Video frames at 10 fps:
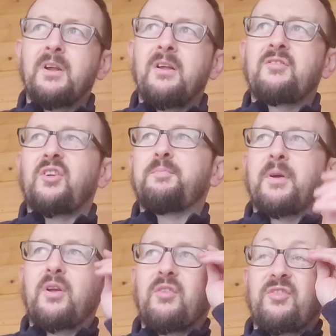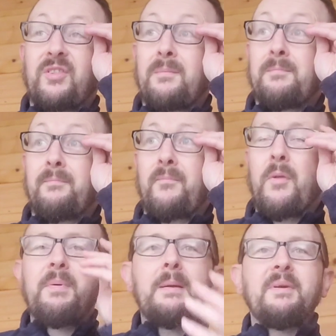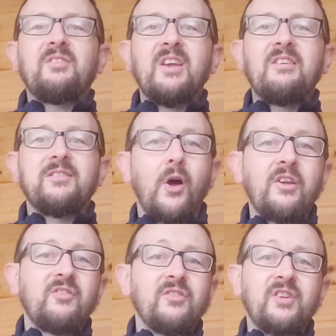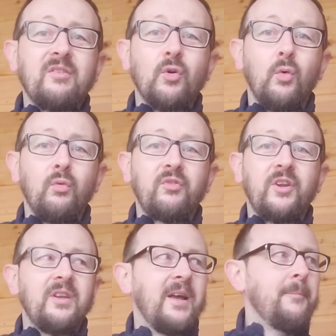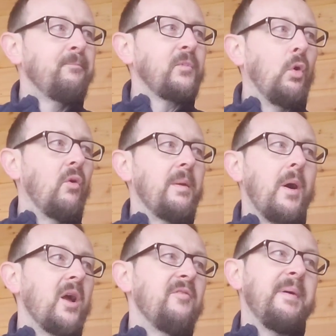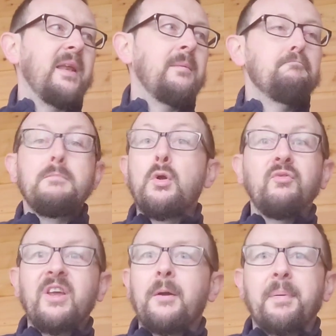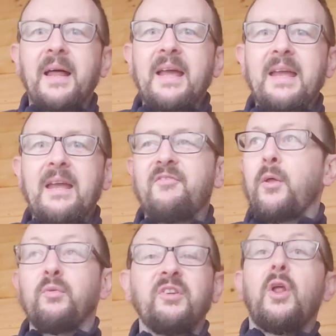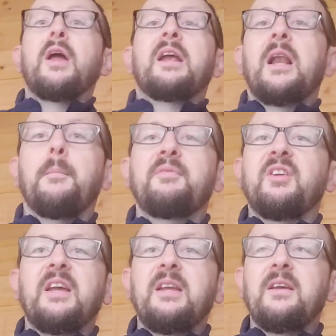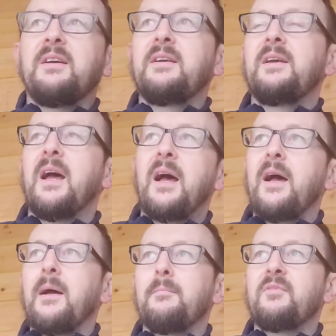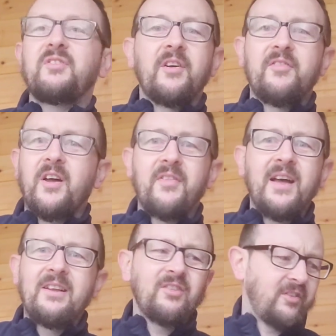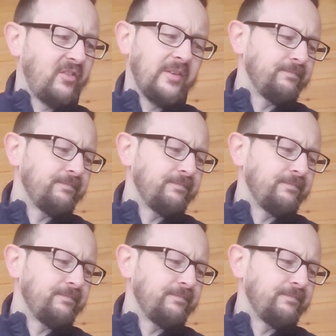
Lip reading: just because the BBC's licensing rules, and or there might have been music playing if there was a nightclub scene, stuff like that. Just